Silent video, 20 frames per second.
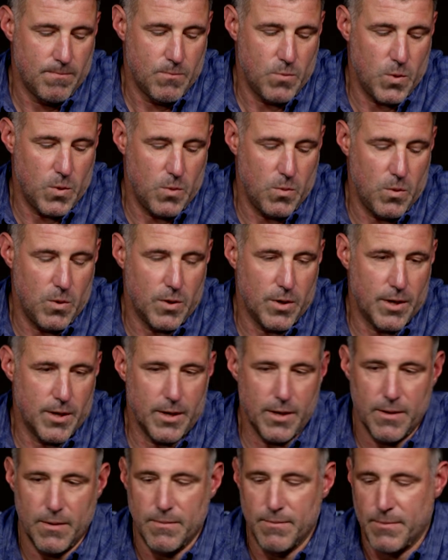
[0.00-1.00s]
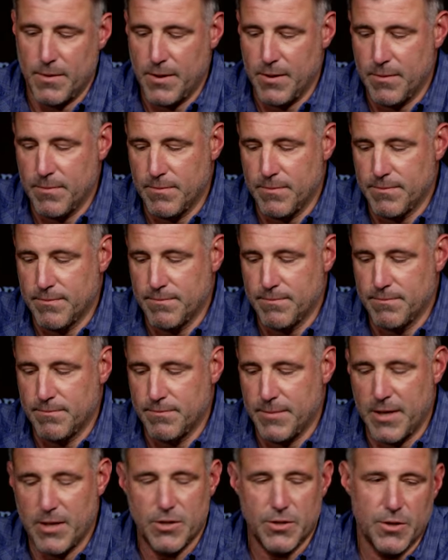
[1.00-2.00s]
we're going to, you know,
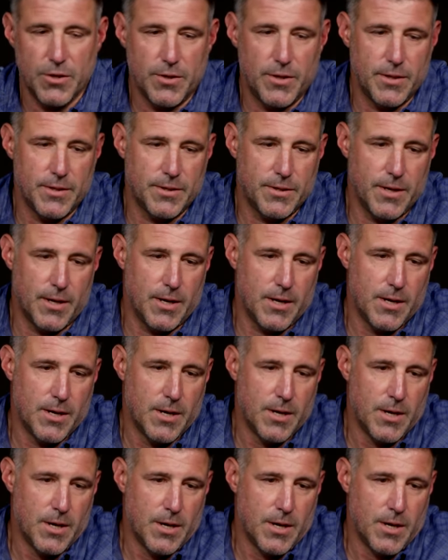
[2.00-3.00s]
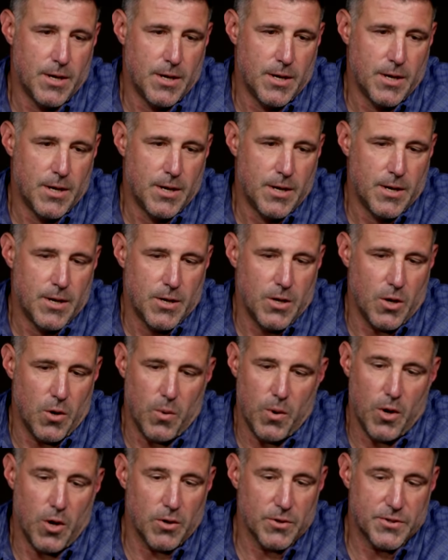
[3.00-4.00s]
make sure that, you know,
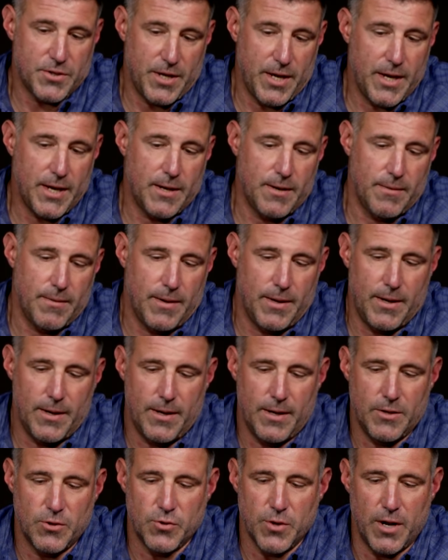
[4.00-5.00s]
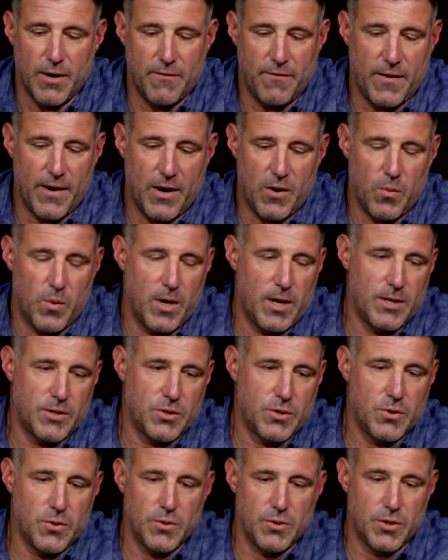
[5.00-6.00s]
we all see it and try to find ways
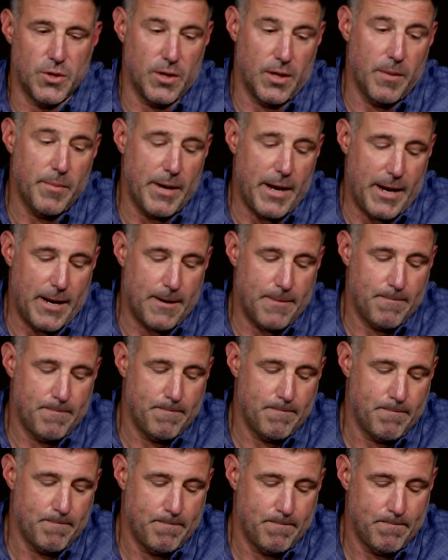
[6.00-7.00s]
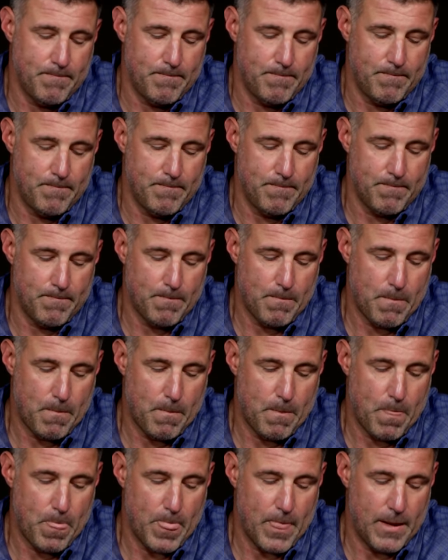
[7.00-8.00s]
to eliminate it. Does that one-score
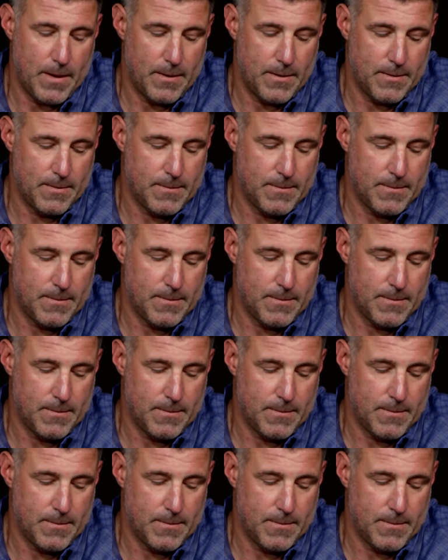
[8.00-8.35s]
record tell